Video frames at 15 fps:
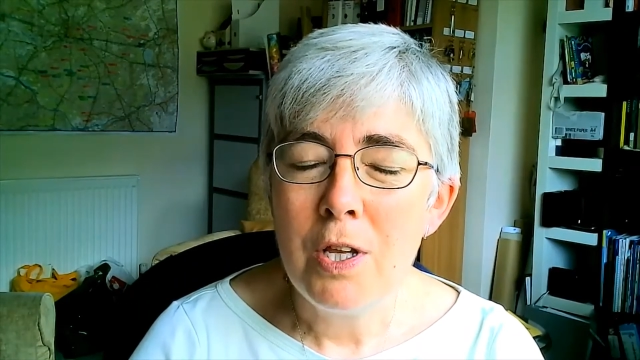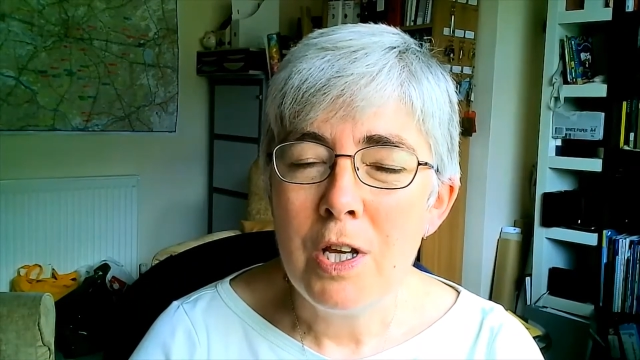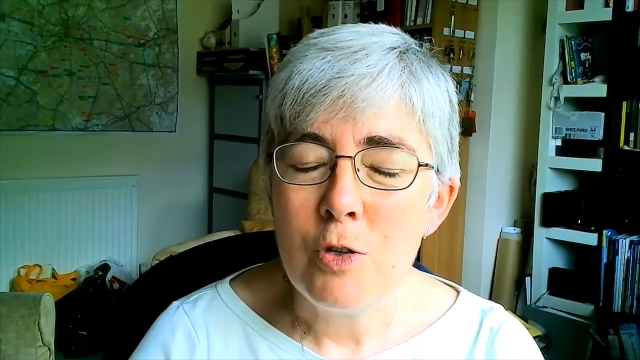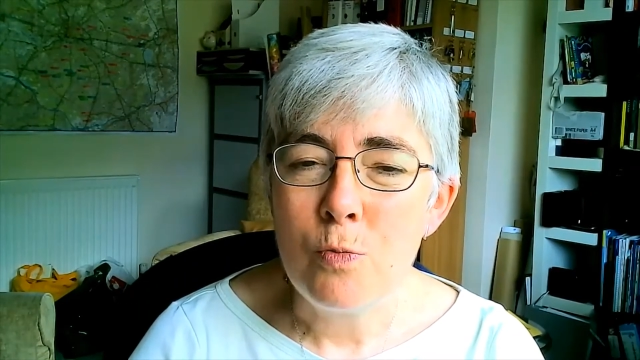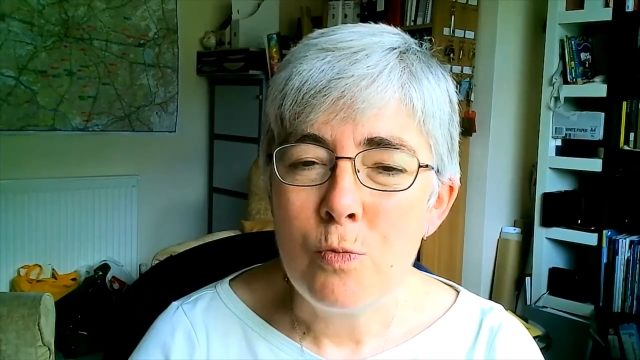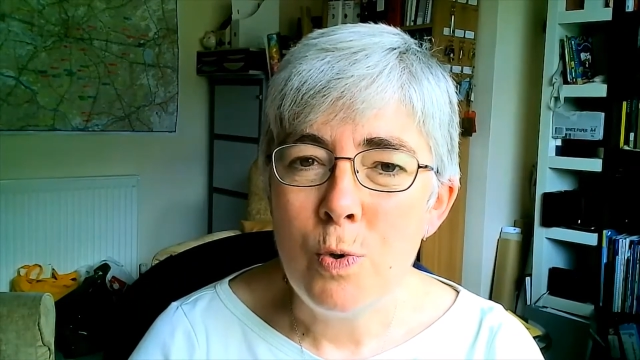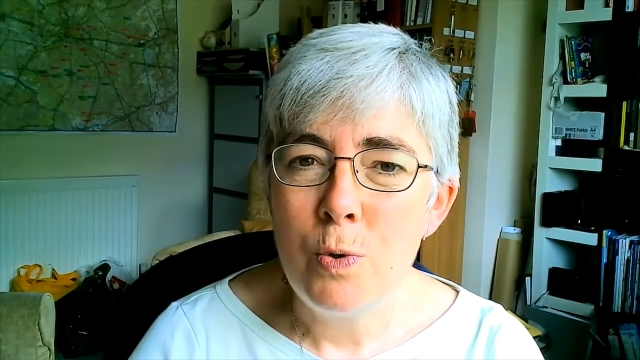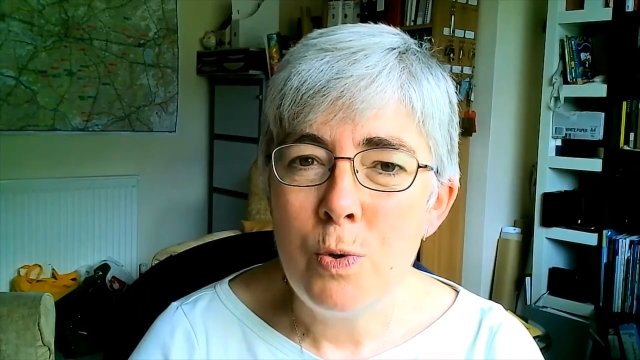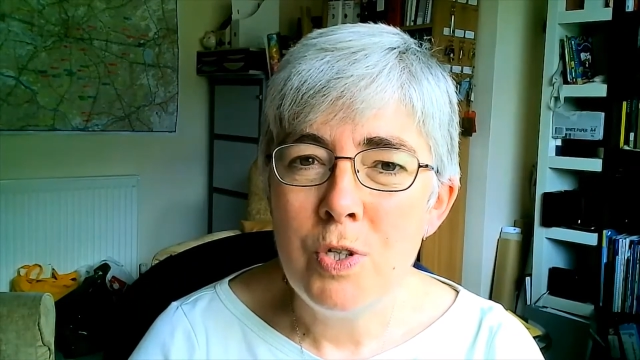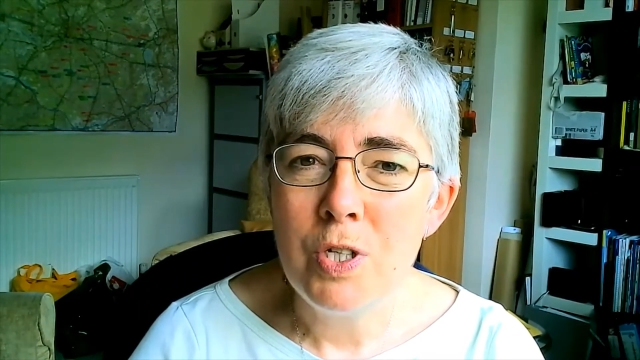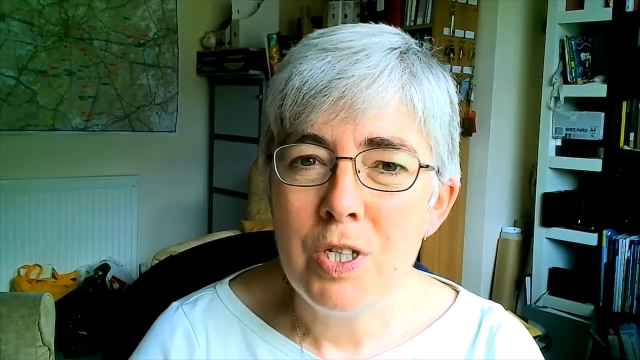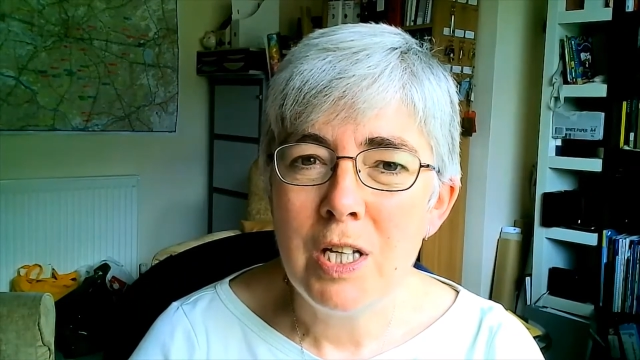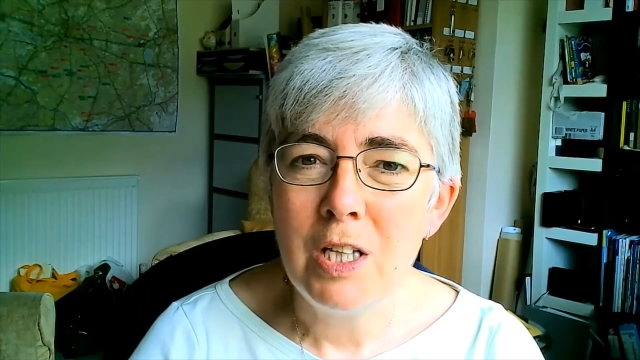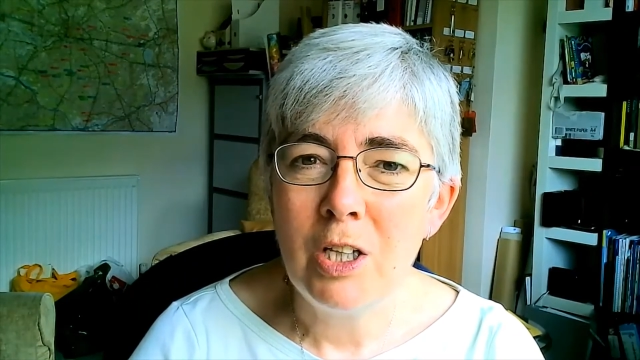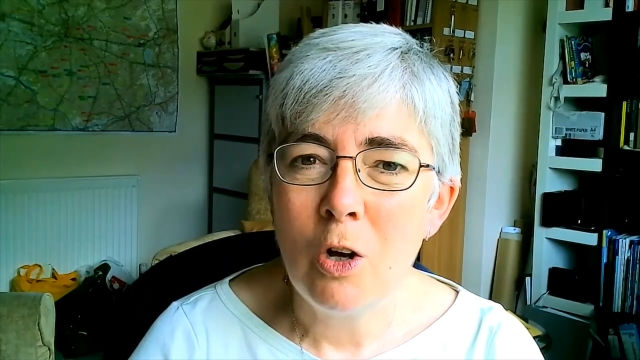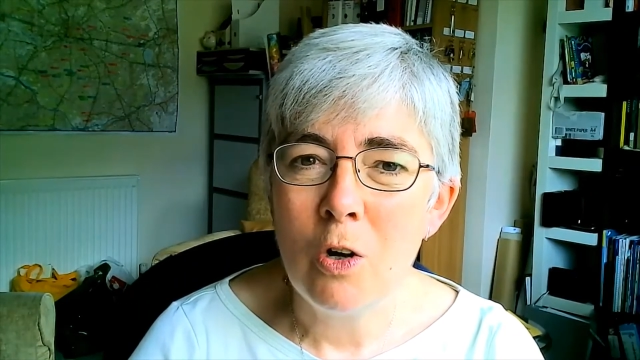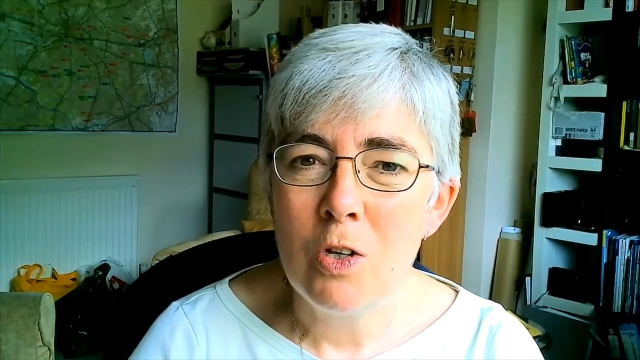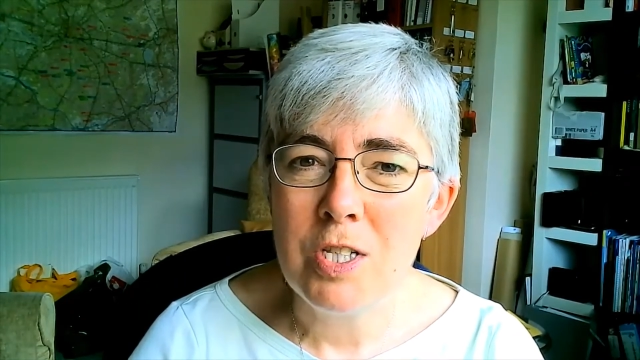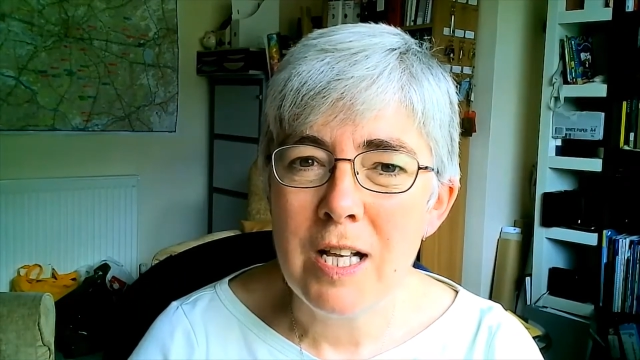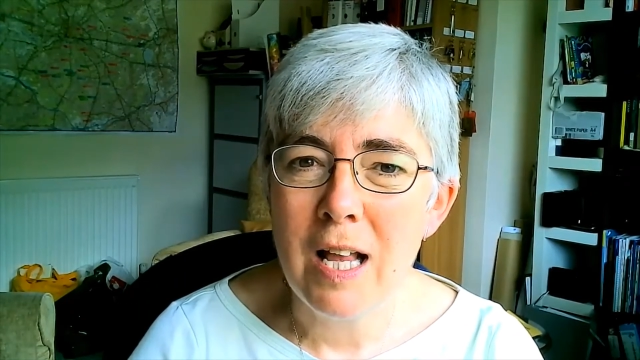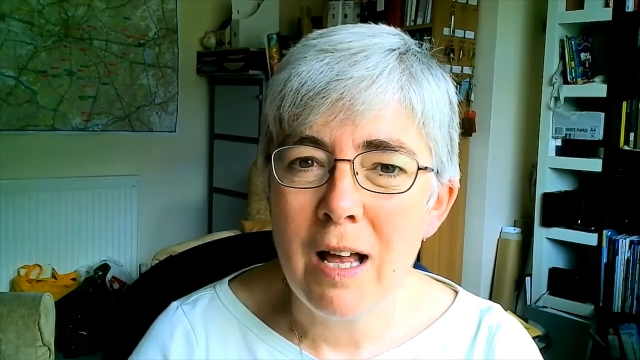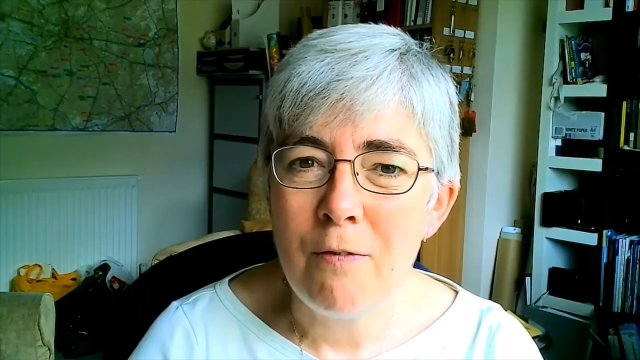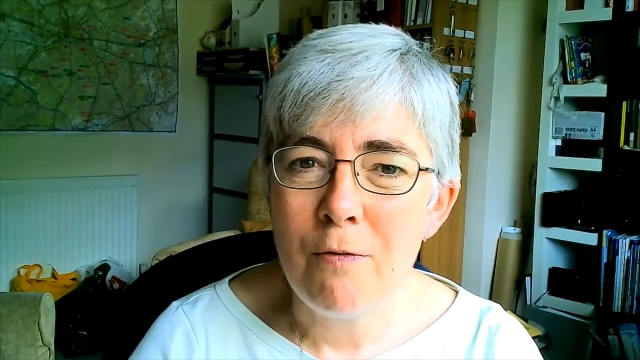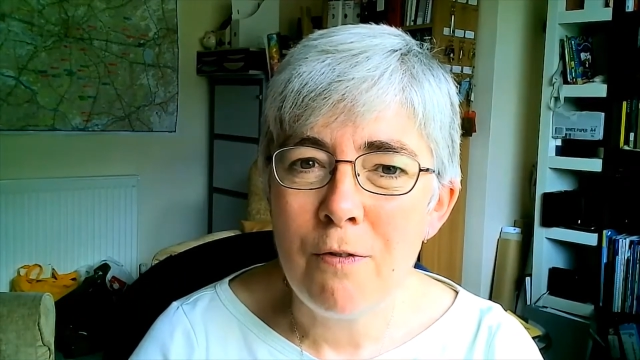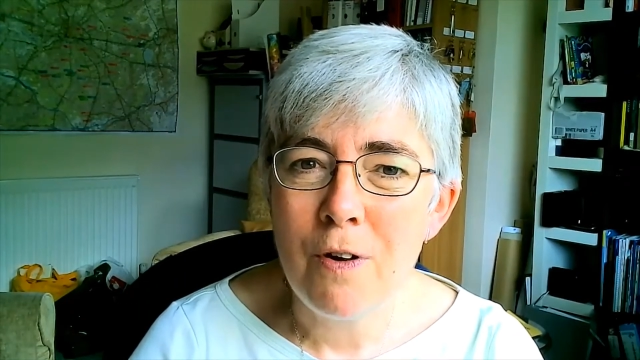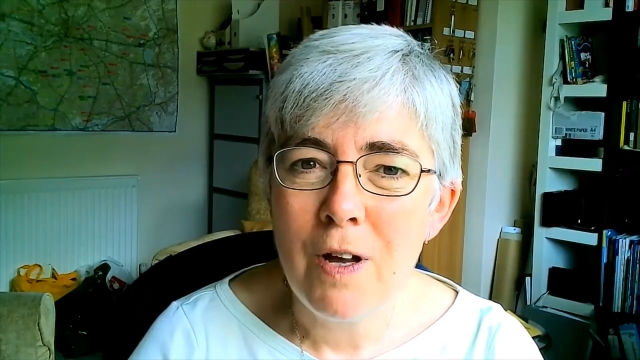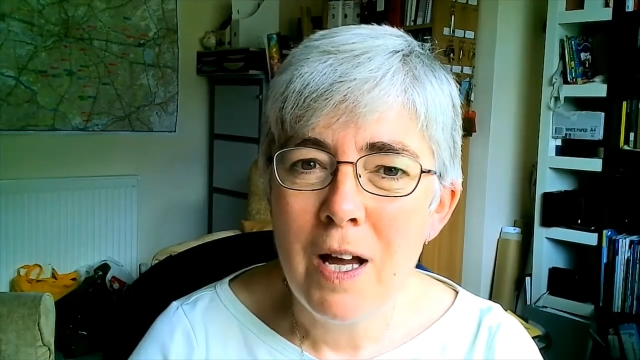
is rooted in God's love,